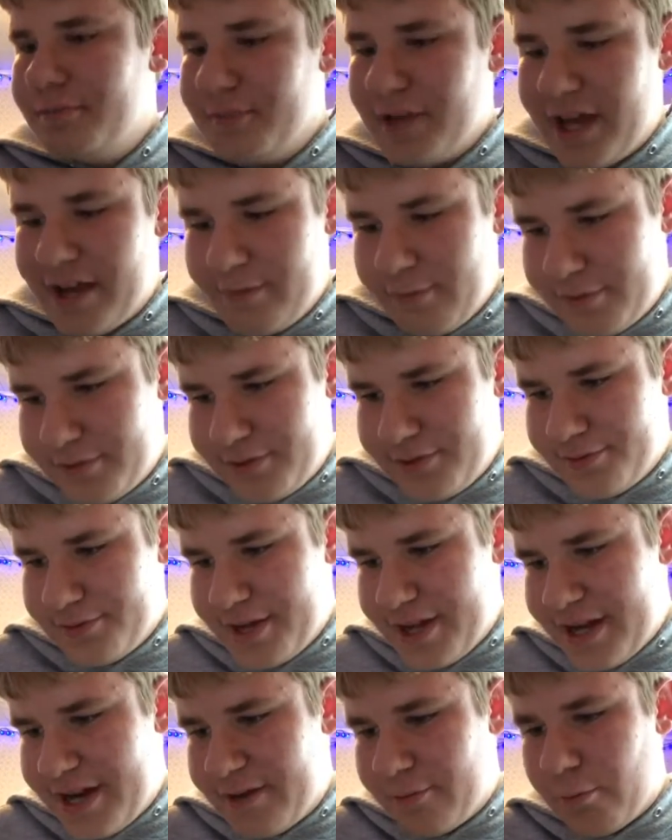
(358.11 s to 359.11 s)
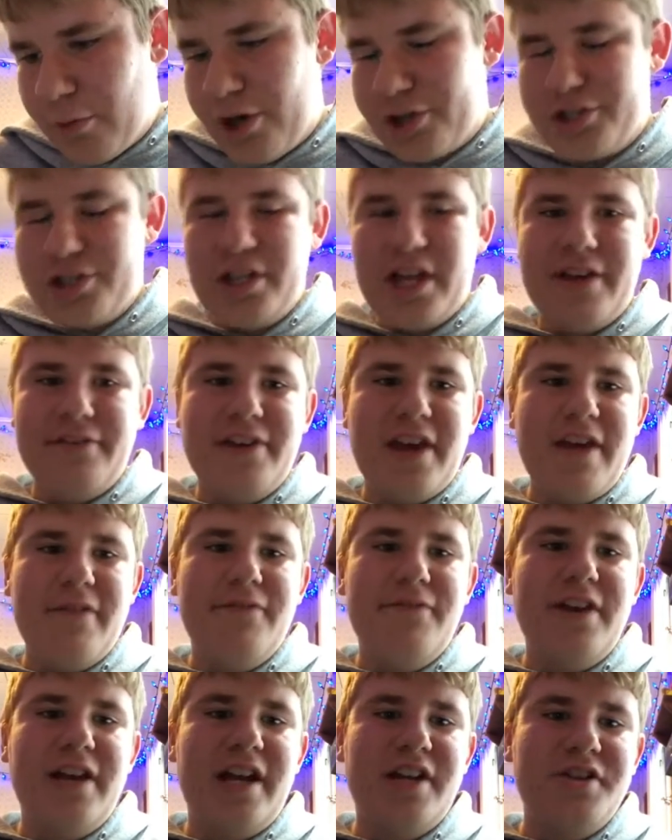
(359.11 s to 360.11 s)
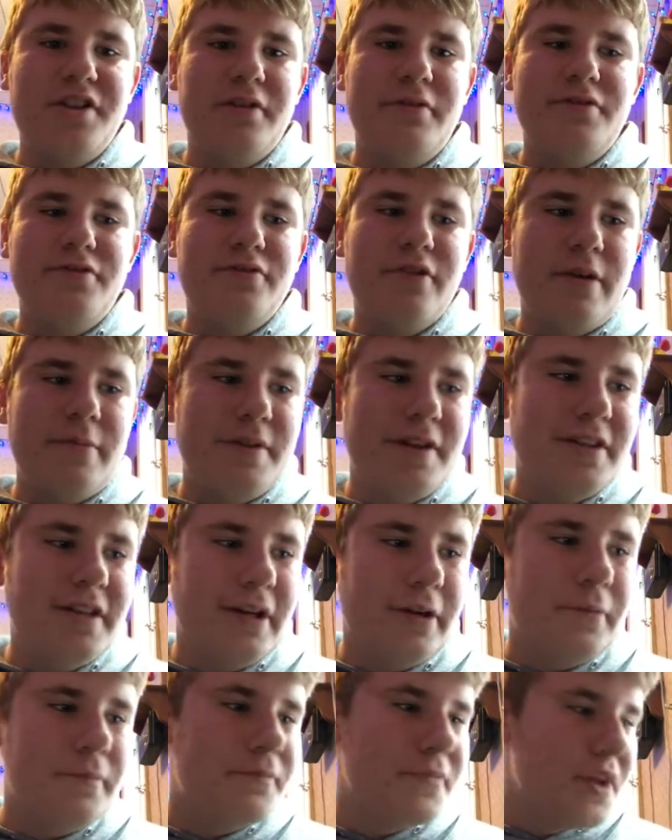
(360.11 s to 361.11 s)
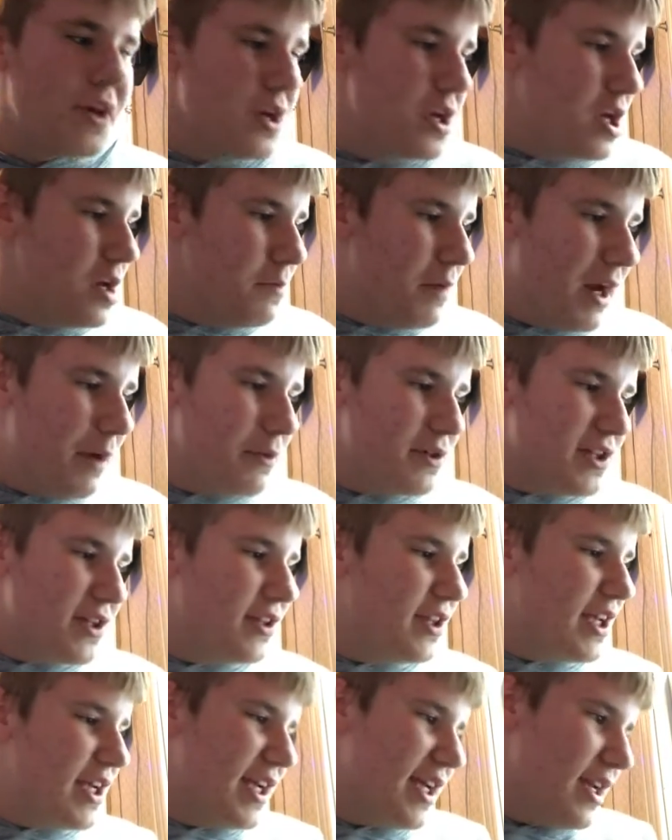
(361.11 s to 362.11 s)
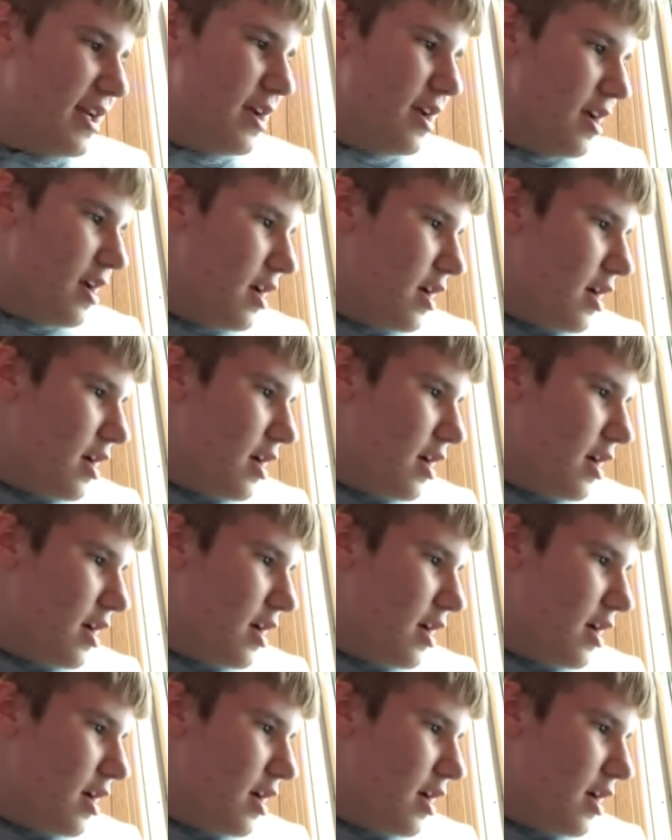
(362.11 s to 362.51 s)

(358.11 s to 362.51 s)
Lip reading: I was in it and watched the live game feed. I should have streamed it, though, but I wasn't thinking.